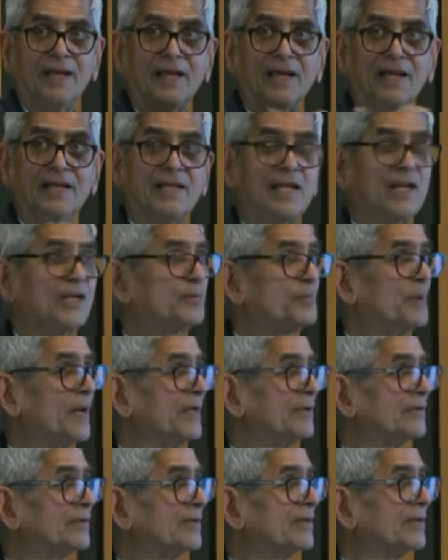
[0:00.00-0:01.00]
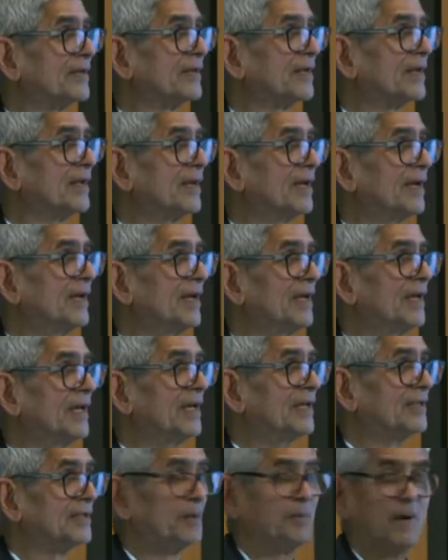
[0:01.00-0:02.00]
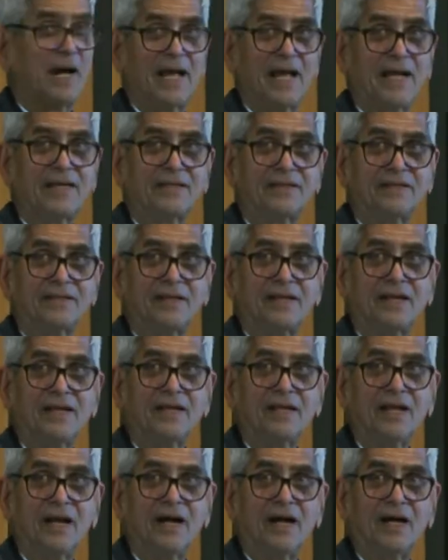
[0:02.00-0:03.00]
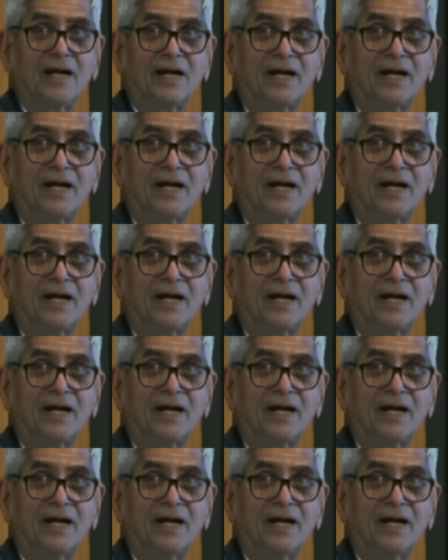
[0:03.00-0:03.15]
Indian Space, some IITs in India,